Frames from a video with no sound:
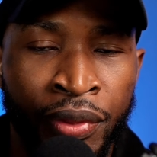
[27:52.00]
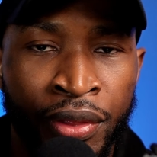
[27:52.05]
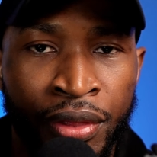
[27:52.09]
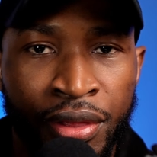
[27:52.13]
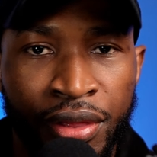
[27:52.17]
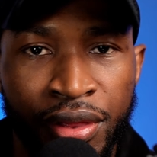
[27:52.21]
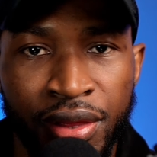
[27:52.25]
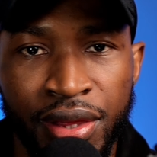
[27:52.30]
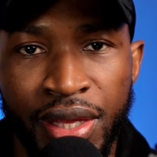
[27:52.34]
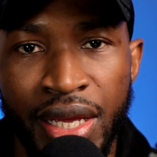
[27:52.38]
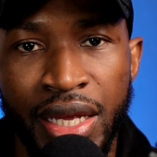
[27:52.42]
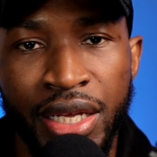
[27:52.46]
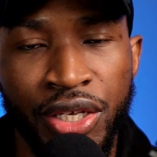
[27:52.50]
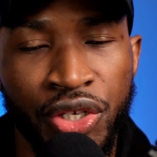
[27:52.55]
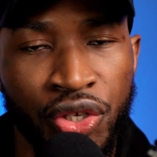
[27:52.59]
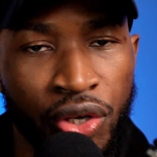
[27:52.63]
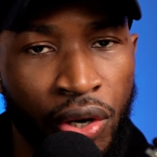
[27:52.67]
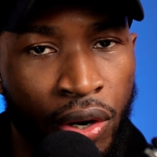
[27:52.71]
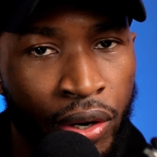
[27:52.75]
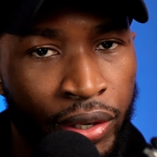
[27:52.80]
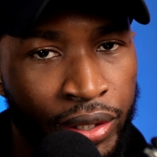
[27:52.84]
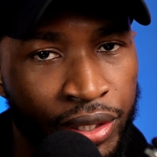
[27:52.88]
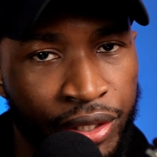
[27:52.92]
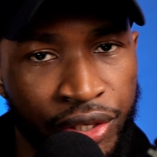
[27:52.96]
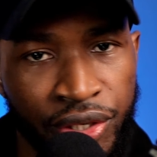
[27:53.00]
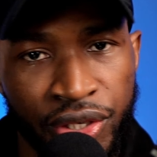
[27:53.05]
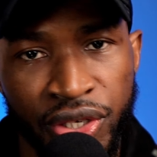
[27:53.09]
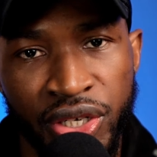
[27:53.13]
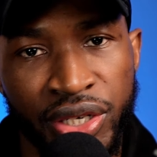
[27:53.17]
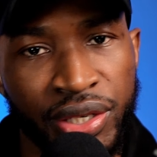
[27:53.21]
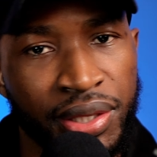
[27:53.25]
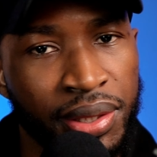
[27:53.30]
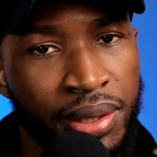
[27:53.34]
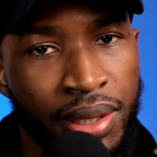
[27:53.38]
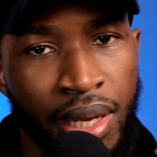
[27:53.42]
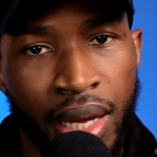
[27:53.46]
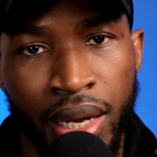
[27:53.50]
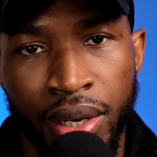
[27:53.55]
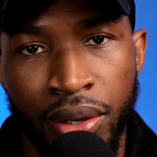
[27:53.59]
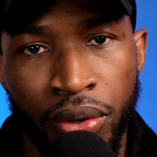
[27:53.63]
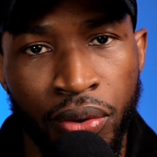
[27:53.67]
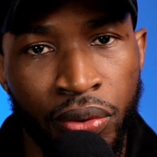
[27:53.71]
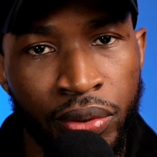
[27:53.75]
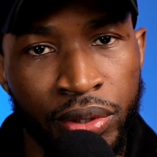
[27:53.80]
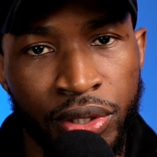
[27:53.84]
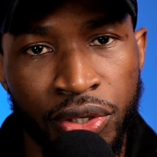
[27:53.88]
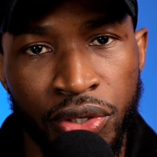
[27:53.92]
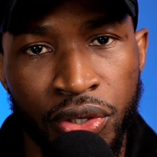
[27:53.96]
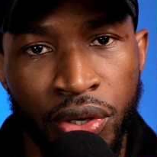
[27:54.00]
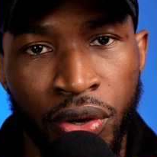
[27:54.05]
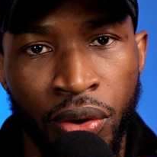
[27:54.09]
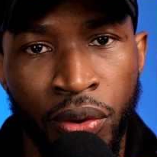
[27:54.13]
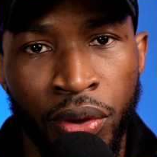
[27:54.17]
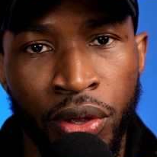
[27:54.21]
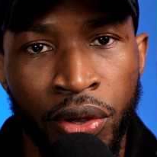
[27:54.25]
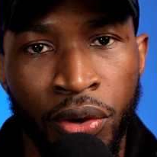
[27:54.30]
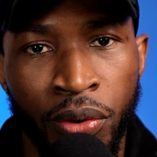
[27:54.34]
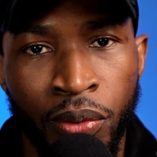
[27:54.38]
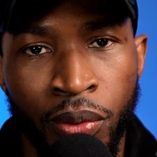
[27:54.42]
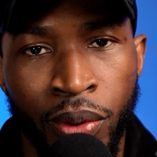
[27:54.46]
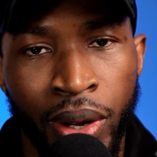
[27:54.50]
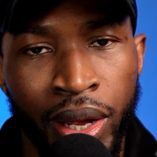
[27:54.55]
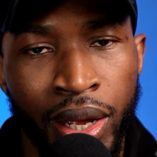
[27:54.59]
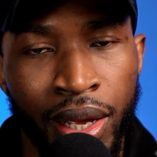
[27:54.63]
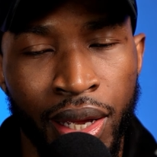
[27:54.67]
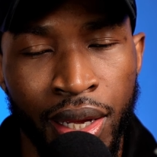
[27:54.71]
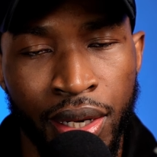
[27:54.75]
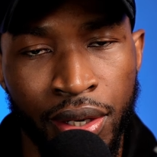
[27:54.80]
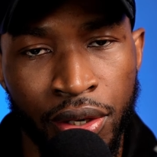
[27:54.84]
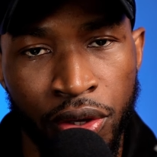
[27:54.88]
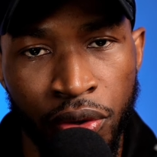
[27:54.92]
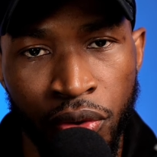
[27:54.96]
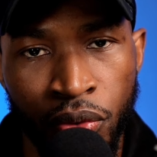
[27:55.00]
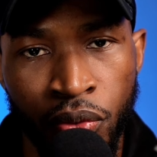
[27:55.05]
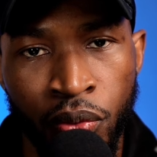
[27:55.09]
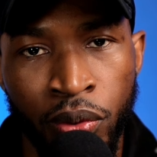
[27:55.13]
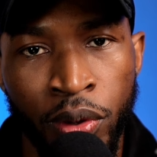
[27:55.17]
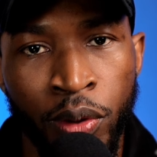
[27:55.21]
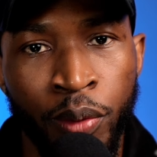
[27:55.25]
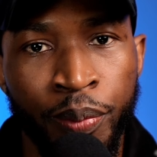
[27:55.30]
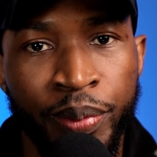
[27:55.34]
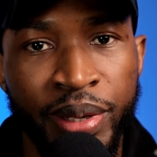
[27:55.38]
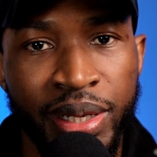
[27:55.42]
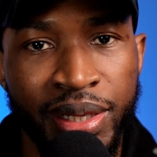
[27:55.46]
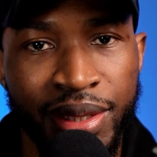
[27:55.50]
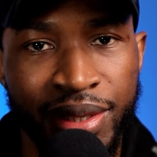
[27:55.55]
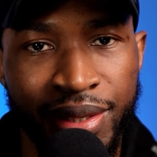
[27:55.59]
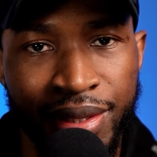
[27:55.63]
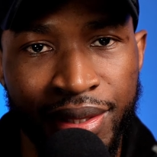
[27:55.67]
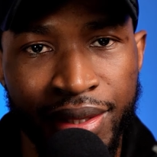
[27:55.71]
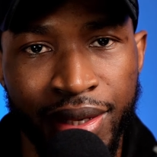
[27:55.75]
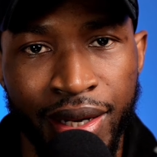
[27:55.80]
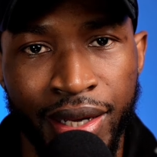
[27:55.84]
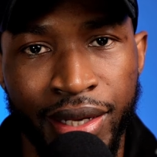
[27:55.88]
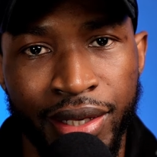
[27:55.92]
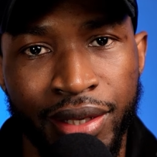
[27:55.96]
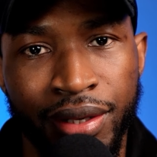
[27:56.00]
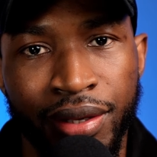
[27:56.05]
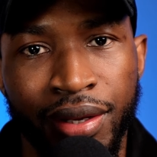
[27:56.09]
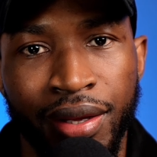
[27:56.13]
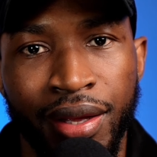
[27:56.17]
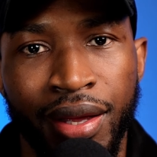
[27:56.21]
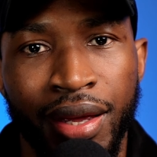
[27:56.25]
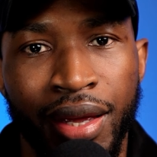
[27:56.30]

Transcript: things are just not going to go your way, and you will be stuck